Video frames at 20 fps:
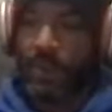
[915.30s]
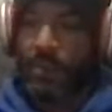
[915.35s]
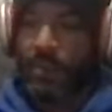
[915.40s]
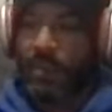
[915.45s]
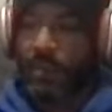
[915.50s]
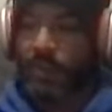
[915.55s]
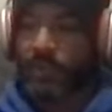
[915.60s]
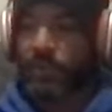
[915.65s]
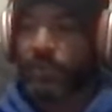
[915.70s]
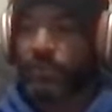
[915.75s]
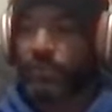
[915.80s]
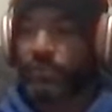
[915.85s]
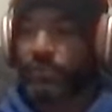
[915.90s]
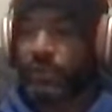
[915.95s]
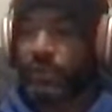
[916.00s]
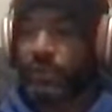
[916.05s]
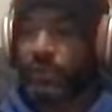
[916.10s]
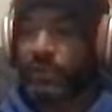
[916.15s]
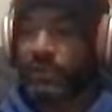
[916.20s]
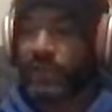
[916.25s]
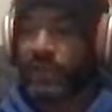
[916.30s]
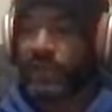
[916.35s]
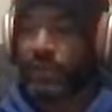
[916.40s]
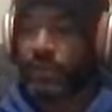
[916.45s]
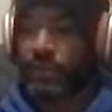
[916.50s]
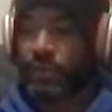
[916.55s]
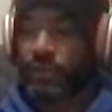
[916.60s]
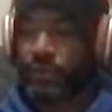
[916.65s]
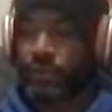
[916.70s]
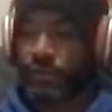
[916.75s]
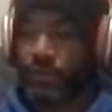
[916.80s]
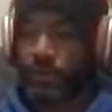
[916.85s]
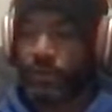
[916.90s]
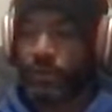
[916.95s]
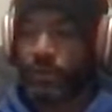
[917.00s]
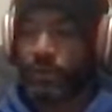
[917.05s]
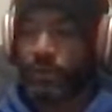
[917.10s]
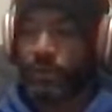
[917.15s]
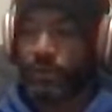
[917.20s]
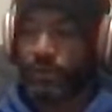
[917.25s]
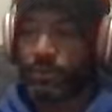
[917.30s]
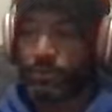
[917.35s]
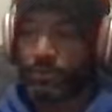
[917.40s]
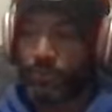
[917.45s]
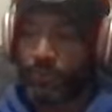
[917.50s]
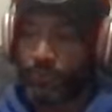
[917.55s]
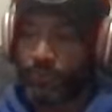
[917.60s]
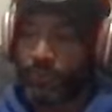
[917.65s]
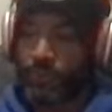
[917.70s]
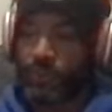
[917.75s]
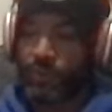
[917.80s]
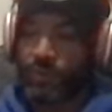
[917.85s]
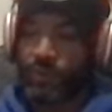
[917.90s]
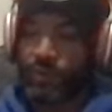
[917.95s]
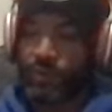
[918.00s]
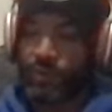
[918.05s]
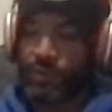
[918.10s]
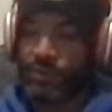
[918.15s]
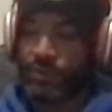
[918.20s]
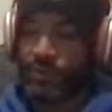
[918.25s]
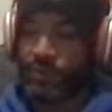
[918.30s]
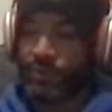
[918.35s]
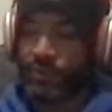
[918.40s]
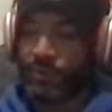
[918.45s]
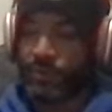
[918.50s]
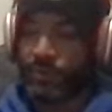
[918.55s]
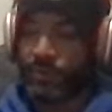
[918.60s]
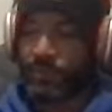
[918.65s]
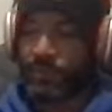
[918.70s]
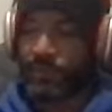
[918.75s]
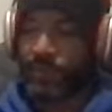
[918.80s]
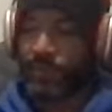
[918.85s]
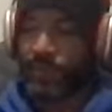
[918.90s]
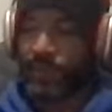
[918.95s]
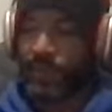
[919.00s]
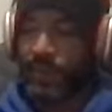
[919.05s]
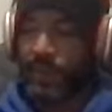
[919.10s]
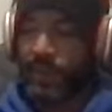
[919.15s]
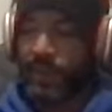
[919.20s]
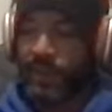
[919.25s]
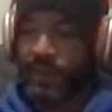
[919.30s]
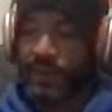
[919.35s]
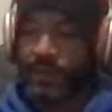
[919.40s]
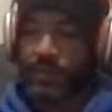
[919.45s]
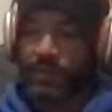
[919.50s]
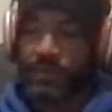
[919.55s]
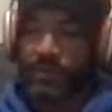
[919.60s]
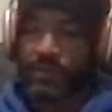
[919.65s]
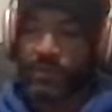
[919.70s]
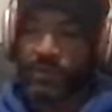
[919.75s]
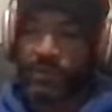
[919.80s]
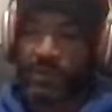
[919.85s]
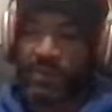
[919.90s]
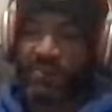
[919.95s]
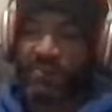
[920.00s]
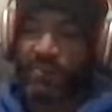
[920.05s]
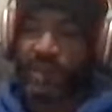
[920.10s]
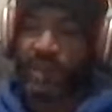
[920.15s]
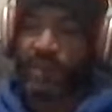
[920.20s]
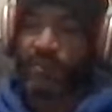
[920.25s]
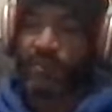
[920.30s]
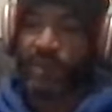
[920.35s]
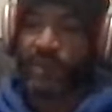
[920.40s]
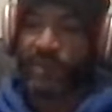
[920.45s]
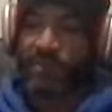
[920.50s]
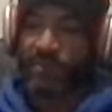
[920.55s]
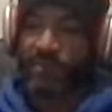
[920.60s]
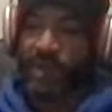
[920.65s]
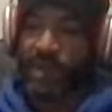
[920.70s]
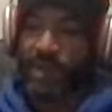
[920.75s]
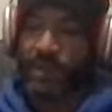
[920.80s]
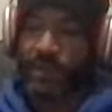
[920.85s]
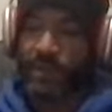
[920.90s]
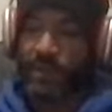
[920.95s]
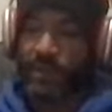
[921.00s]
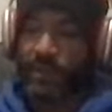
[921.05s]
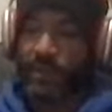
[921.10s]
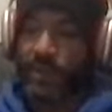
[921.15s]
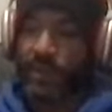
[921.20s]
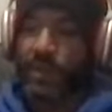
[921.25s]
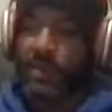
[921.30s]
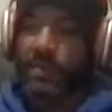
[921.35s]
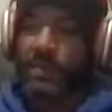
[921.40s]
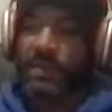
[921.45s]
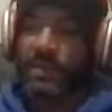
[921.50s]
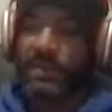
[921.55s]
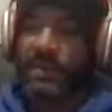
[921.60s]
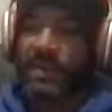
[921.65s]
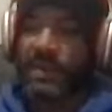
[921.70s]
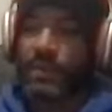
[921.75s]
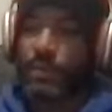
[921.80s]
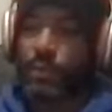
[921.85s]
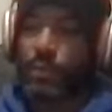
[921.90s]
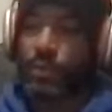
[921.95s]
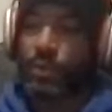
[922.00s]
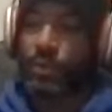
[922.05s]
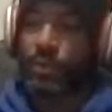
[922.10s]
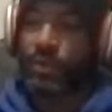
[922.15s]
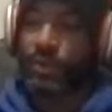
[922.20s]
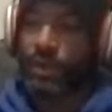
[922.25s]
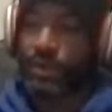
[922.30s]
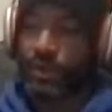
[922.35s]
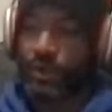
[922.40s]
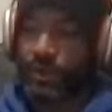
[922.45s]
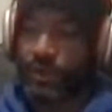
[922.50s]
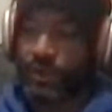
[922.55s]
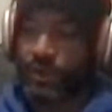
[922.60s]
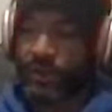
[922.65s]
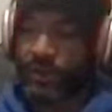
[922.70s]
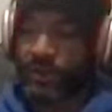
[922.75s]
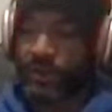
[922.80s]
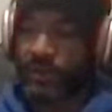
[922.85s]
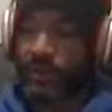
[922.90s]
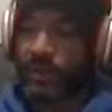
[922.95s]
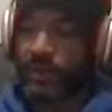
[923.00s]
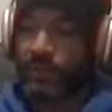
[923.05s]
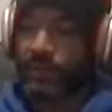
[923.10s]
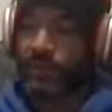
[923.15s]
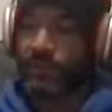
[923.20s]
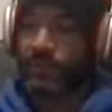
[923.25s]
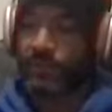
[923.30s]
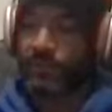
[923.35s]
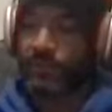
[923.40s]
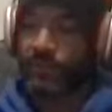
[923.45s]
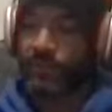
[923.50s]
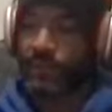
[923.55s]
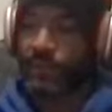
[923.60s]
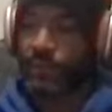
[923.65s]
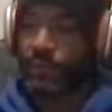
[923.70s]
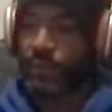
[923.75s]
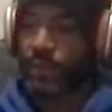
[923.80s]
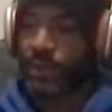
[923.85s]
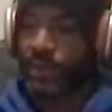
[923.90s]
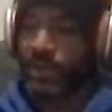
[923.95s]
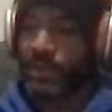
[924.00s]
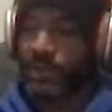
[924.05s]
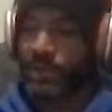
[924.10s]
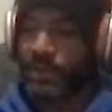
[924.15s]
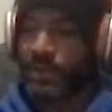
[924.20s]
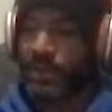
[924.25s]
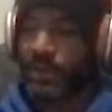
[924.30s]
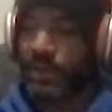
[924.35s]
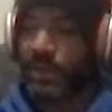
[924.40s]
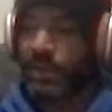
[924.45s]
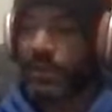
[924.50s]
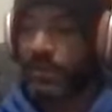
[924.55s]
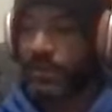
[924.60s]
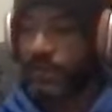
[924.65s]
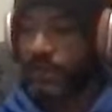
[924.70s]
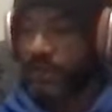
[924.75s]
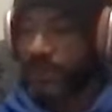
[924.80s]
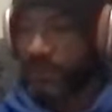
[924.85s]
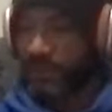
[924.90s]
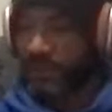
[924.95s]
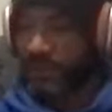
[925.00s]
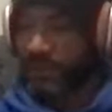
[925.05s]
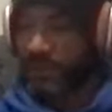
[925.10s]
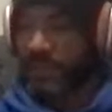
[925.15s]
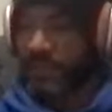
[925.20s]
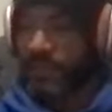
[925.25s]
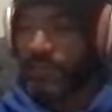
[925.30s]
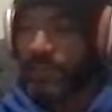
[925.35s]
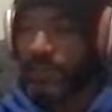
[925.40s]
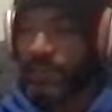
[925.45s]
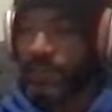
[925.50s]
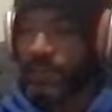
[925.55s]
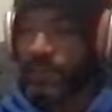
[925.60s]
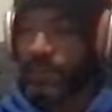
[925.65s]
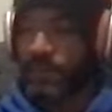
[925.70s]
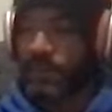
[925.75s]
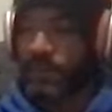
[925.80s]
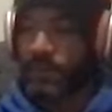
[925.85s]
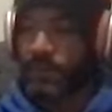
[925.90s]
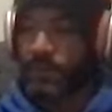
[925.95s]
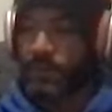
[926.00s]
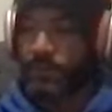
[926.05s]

My uncle's real name was Charles Booth Jr., and he was the son of my grandfather, the Deadwood card dealer, as well as his namesake.